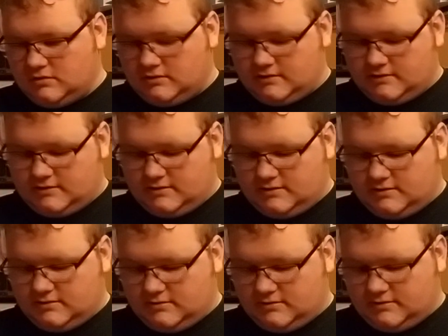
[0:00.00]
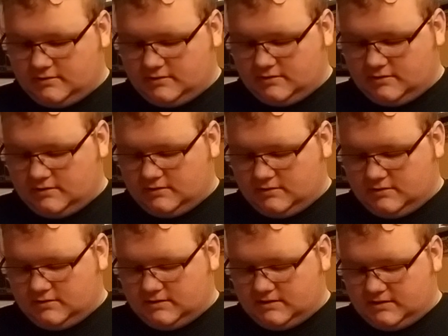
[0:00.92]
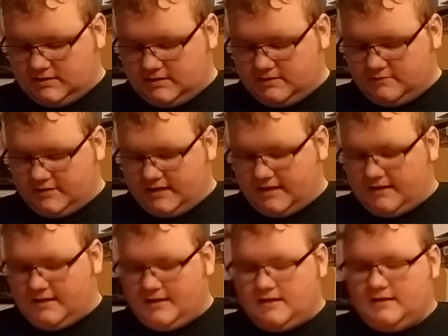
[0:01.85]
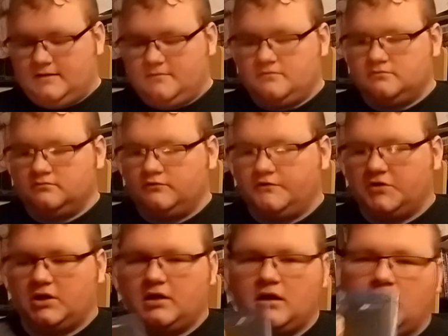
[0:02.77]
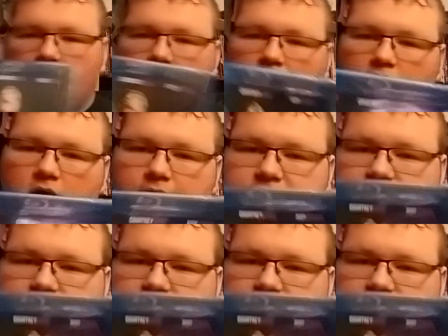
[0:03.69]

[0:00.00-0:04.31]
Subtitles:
Let's see. We got a little